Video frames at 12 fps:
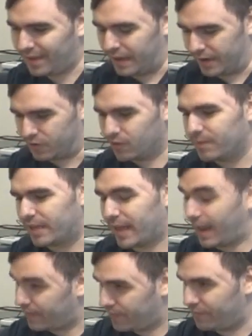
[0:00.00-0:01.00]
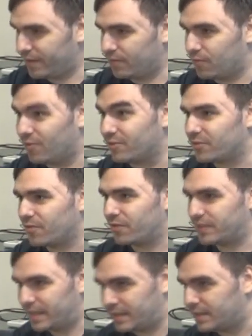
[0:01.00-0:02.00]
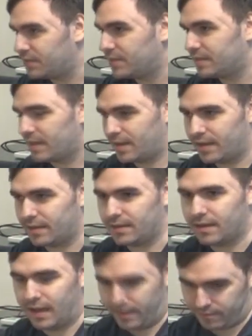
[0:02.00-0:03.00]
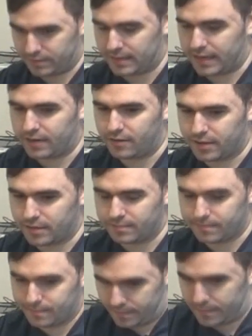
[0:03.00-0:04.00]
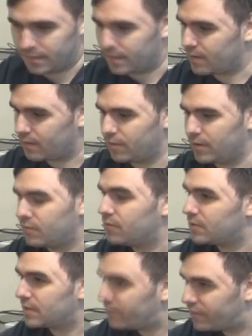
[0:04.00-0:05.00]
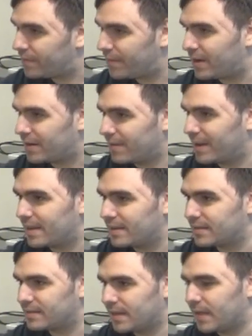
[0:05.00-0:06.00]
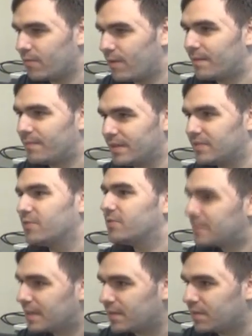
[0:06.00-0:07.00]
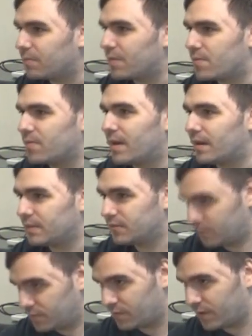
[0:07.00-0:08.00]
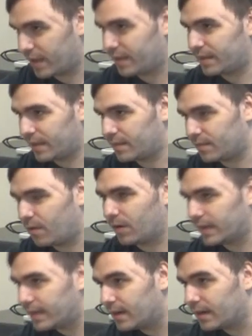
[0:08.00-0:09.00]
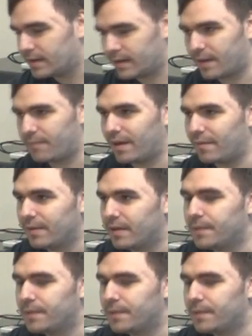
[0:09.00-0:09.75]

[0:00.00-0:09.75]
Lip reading: And he told me he had a friend who also overstayed his visa, and the guy was like, "Look, you need to do something about it, right? Because I don't want to be associated with you unless you get it all legal and up and up."